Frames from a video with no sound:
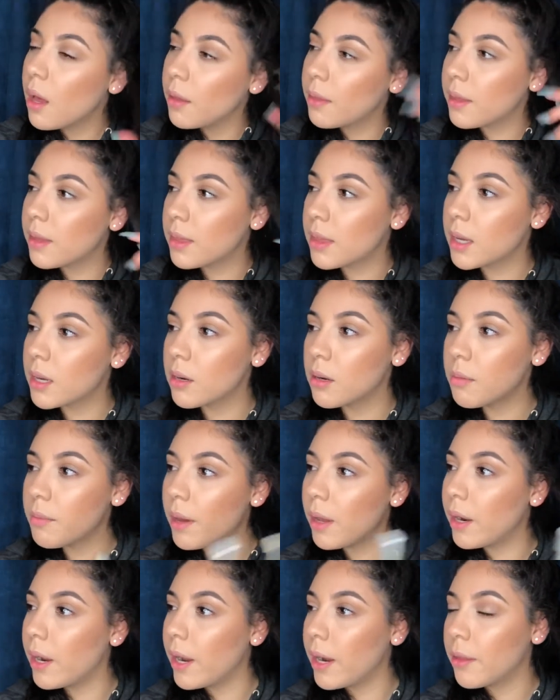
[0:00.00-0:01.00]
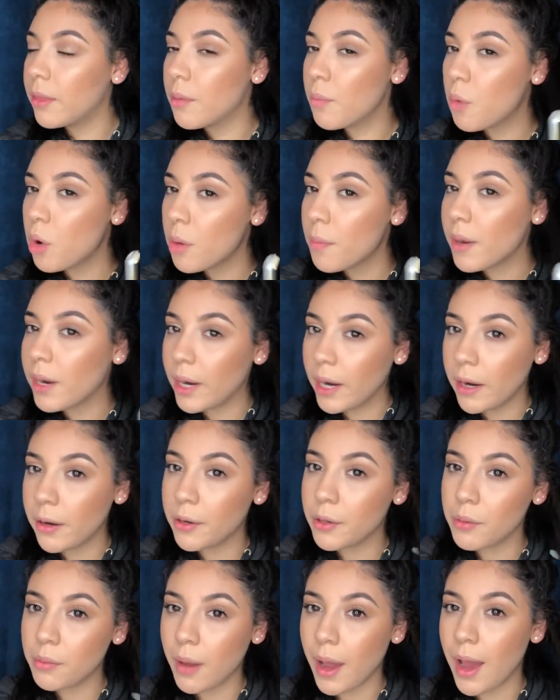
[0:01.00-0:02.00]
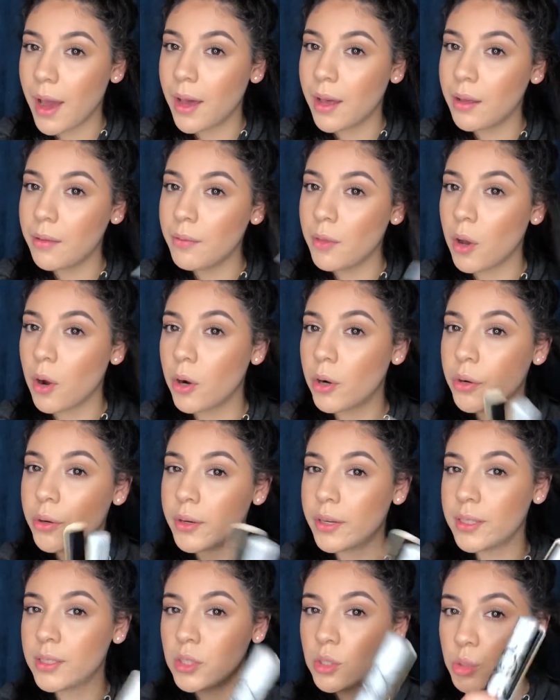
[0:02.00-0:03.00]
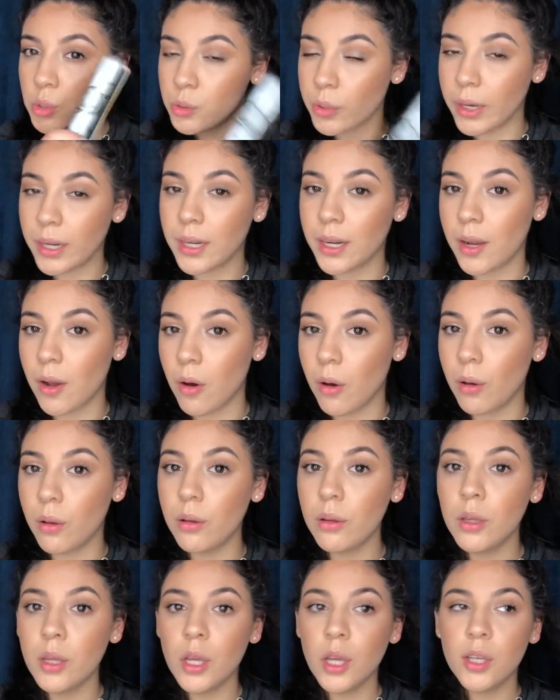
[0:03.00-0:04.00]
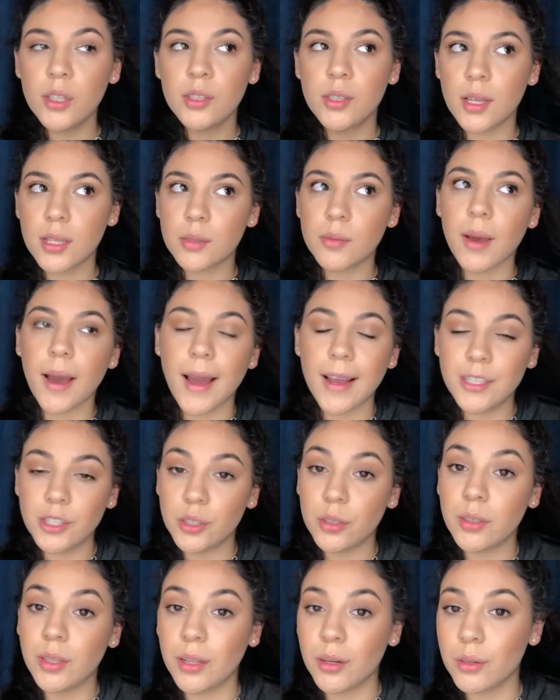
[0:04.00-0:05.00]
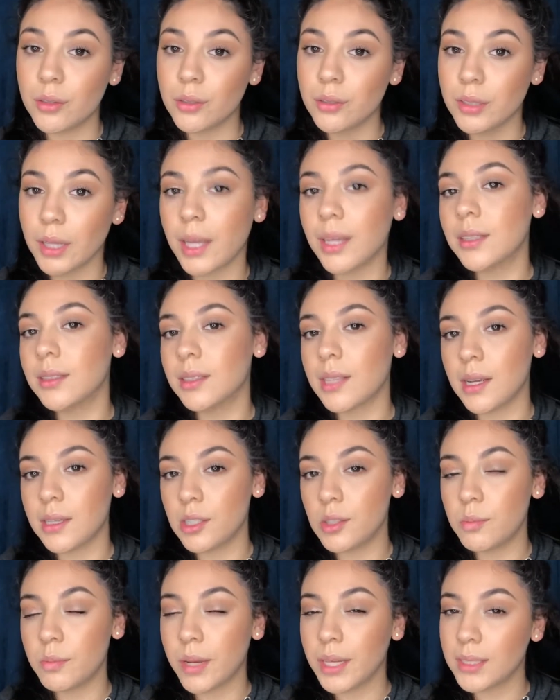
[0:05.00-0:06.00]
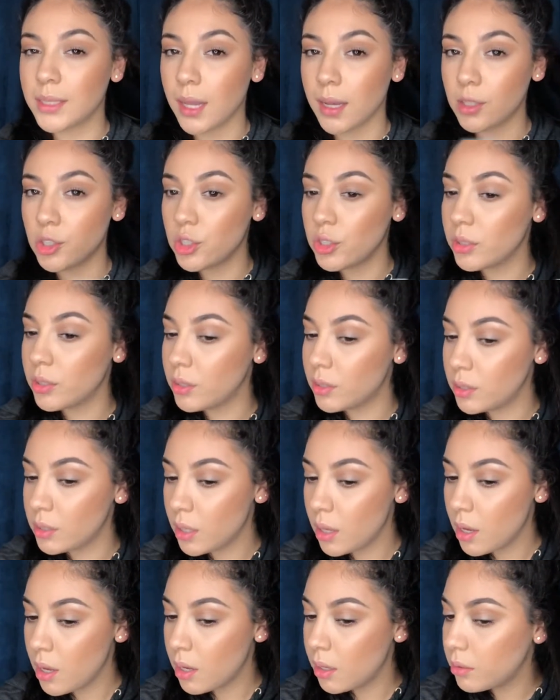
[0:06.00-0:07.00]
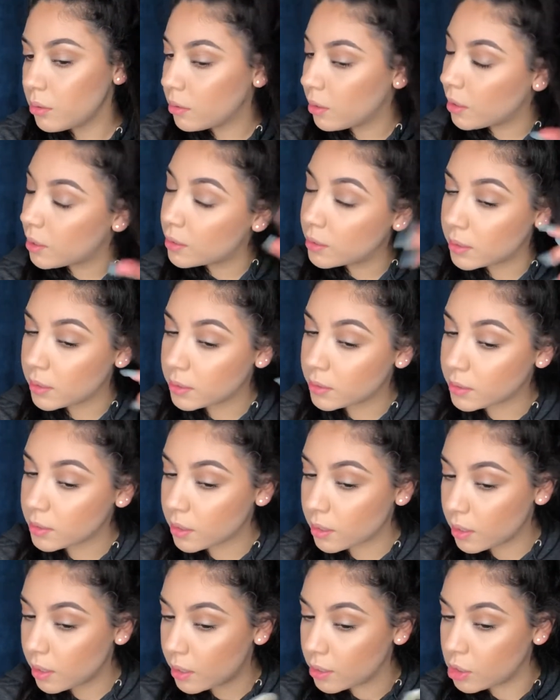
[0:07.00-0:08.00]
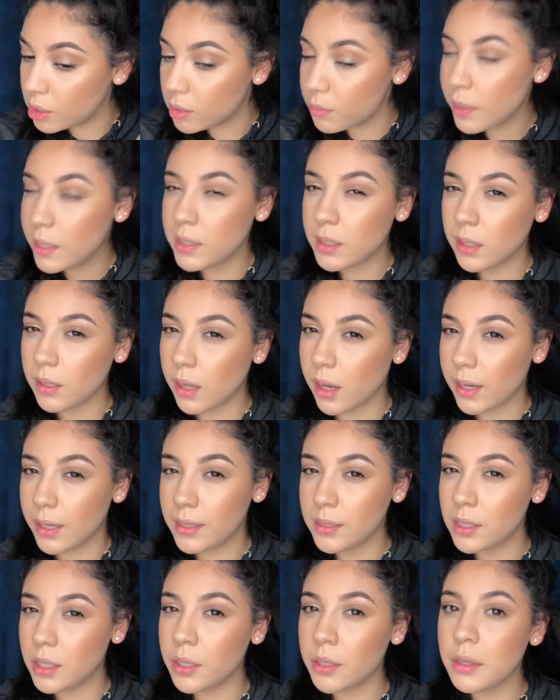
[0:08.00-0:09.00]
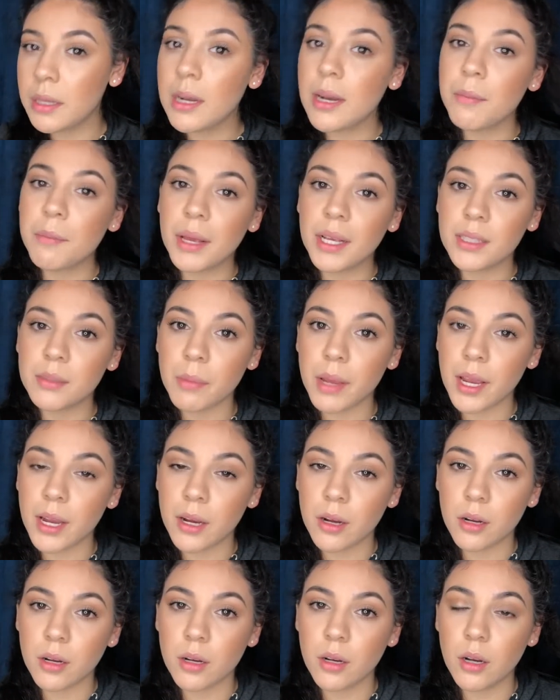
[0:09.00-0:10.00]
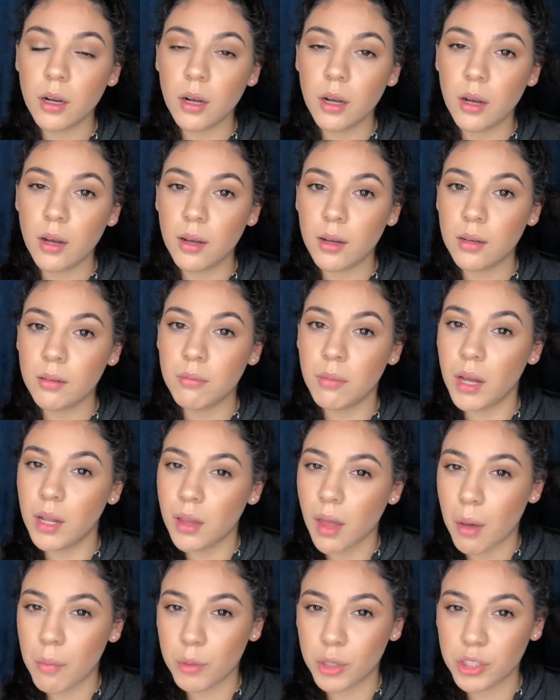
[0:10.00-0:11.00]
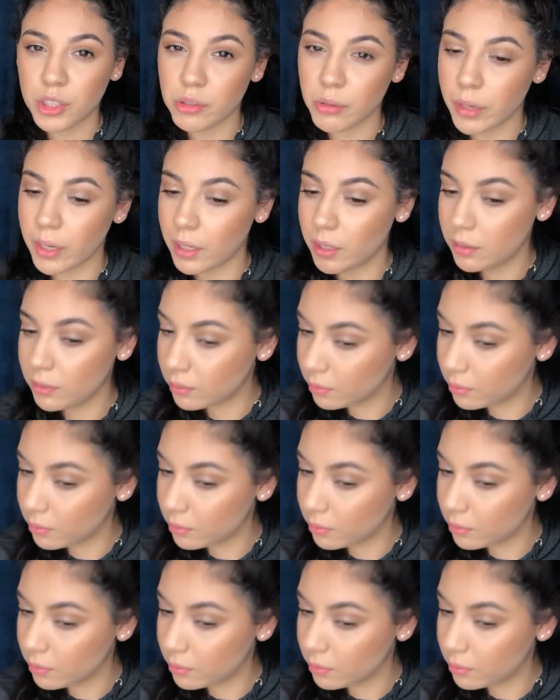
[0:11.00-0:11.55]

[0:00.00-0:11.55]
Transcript: the thicker amount of hair, the more amount of hair you have, the harder it is to straighten it all. So that's why I do little like section by sections because it's it just makes it a lot easier and then it makes my hair um, a lot more straight.